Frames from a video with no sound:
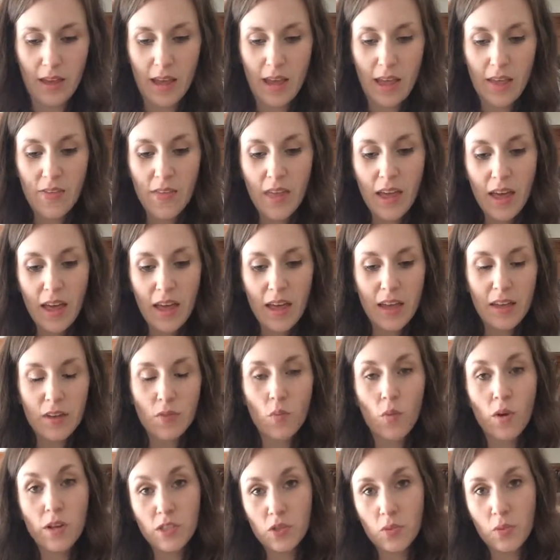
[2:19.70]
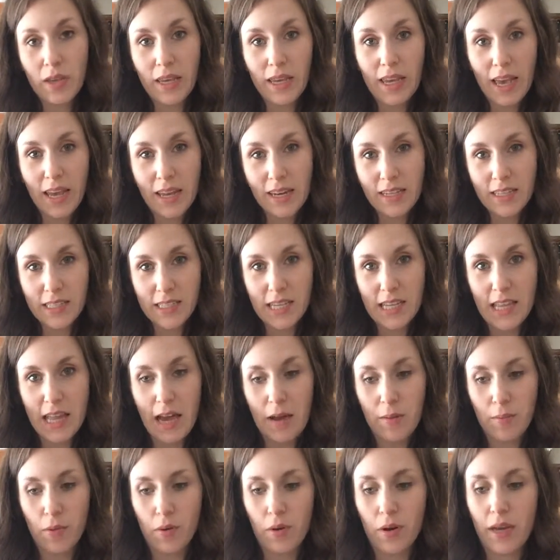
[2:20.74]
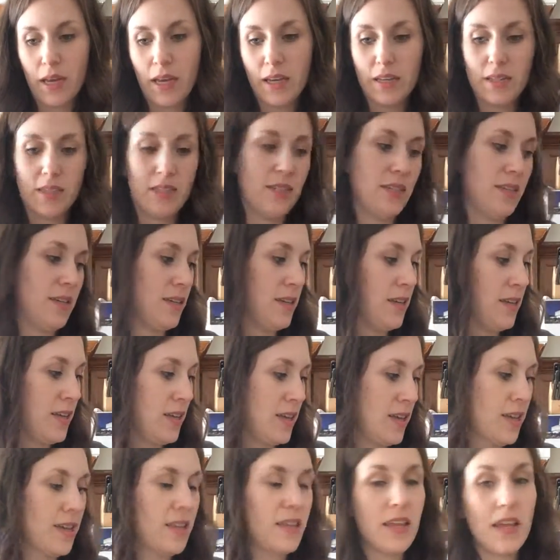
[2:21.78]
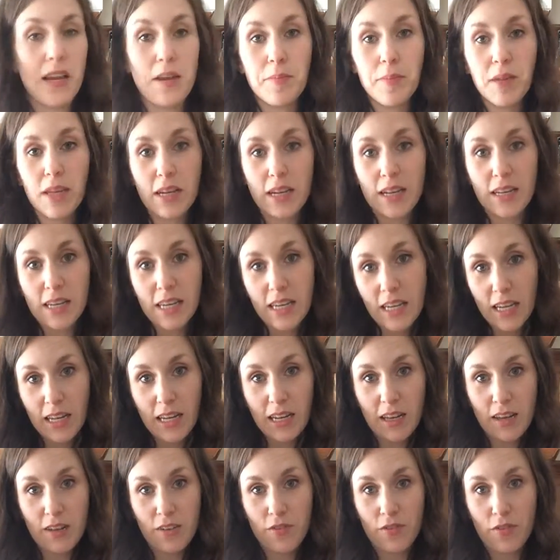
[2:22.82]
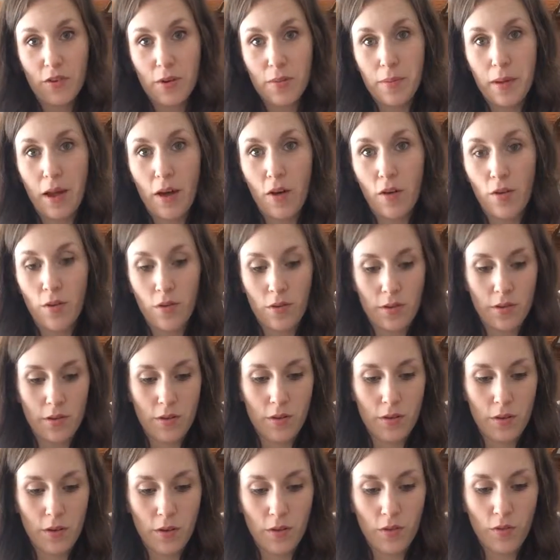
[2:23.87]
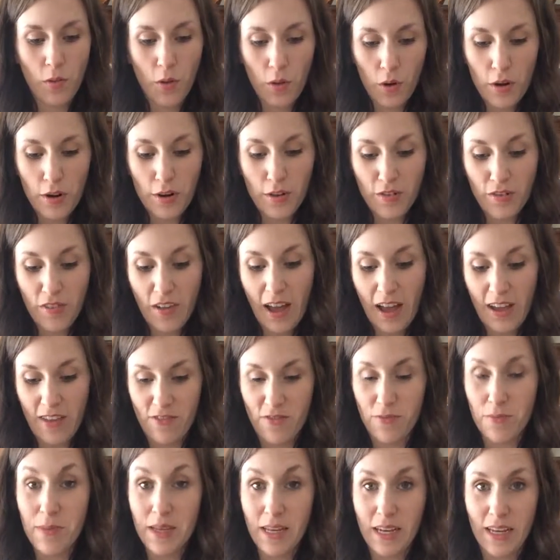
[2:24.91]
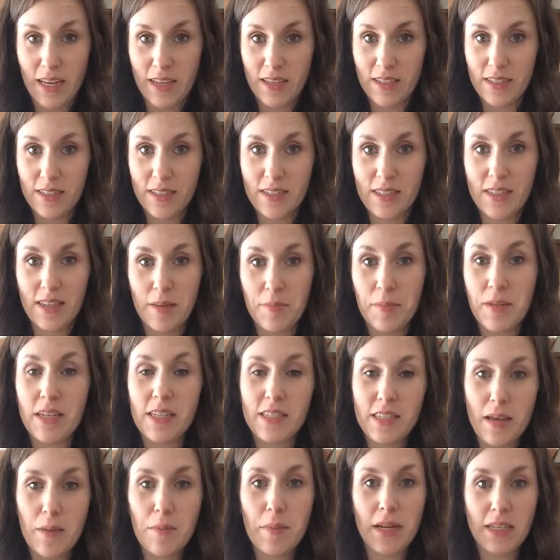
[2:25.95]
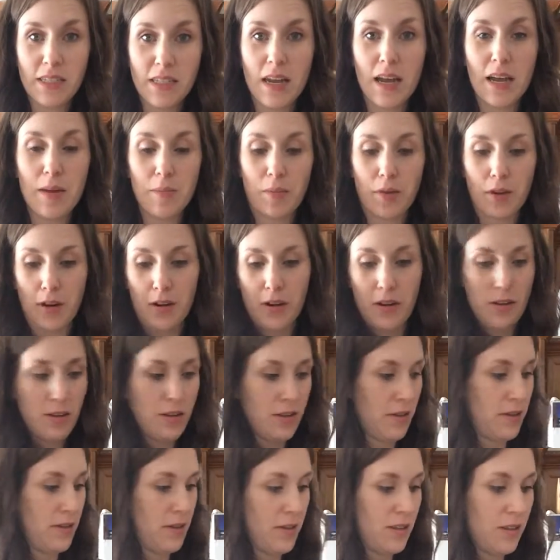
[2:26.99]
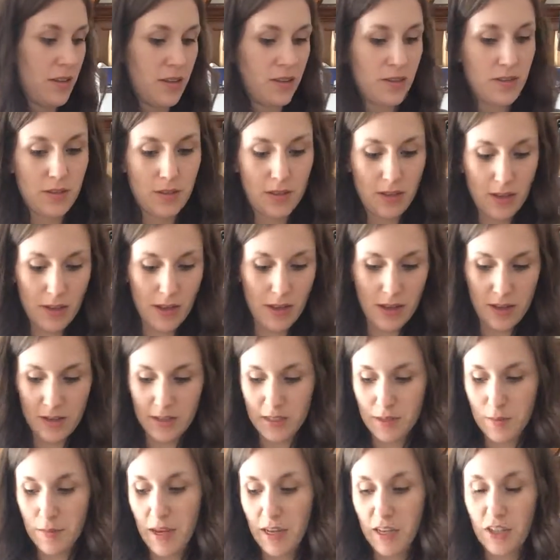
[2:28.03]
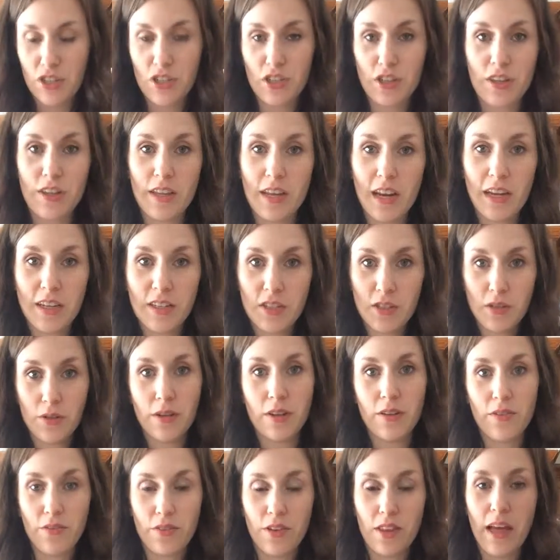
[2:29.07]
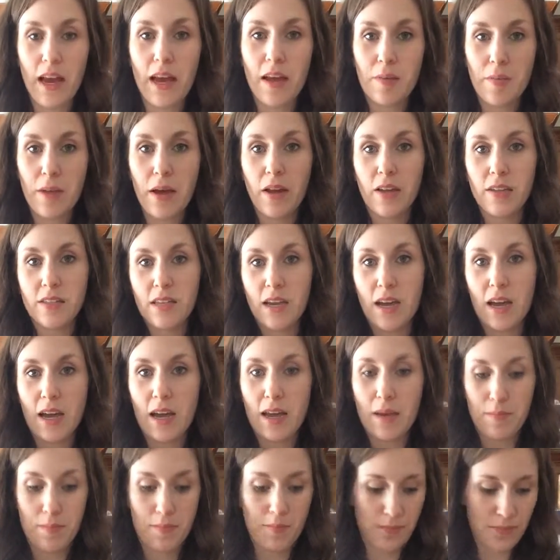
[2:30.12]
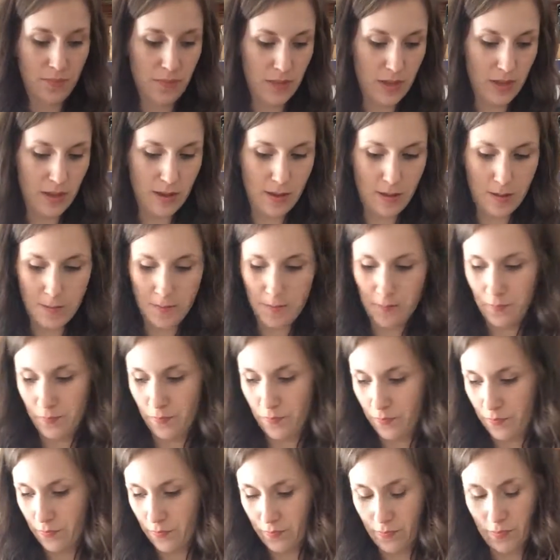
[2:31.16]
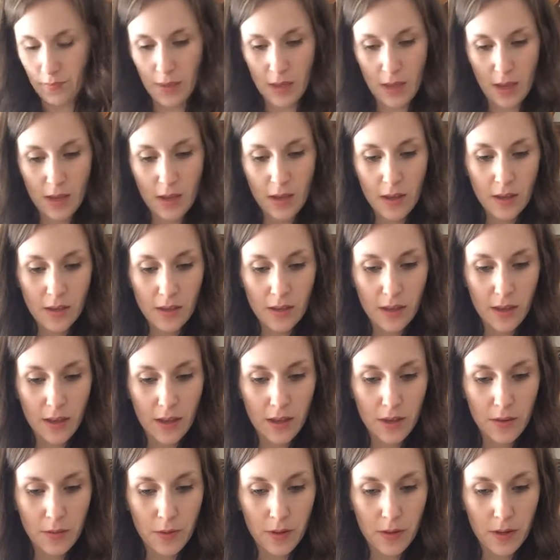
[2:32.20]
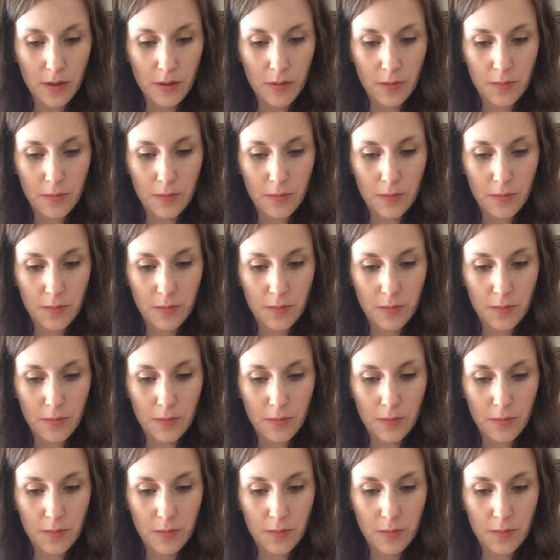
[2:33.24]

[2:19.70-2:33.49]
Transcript: And then once we get it to that point, then I'm going to knead it for about 4 or 5 minutes. I'm going to set my timer to make sure that I do it for that amount of time. Okay, here we go.